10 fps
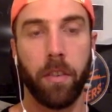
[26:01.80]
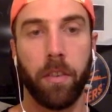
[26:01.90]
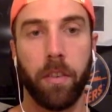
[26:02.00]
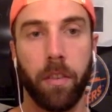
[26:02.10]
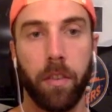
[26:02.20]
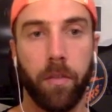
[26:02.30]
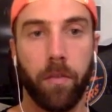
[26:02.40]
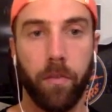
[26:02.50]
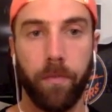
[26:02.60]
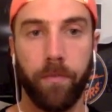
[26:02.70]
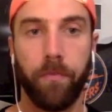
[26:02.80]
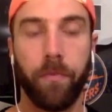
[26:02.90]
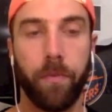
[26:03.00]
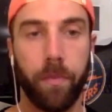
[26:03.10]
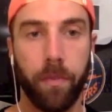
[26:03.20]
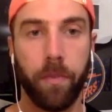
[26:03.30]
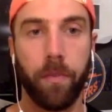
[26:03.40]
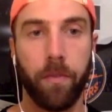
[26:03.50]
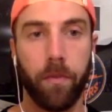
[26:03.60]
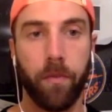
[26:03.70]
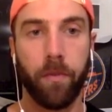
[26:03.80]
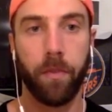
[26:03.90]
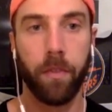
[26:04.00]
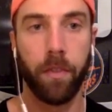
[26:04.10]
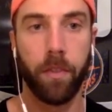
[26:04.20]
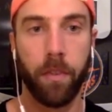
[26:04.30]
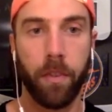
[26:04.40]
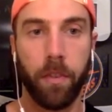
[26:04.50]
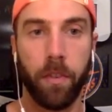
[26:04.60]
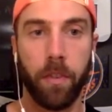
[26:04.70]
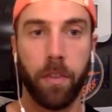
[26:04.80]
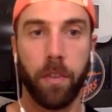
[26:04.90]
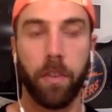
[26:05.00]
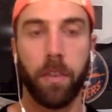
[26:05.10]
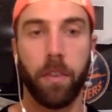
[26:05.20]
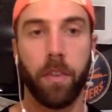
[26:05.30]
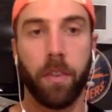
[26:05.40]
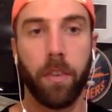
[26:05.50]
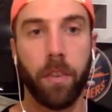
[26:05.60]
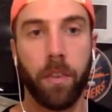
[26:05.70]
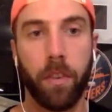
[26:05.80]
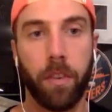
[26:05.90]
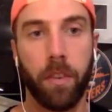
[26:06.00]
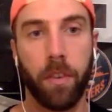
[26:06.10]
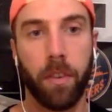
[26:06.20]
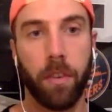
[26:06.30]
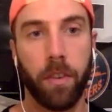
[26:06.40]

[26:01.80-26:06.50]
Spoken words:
The person shown says nothing.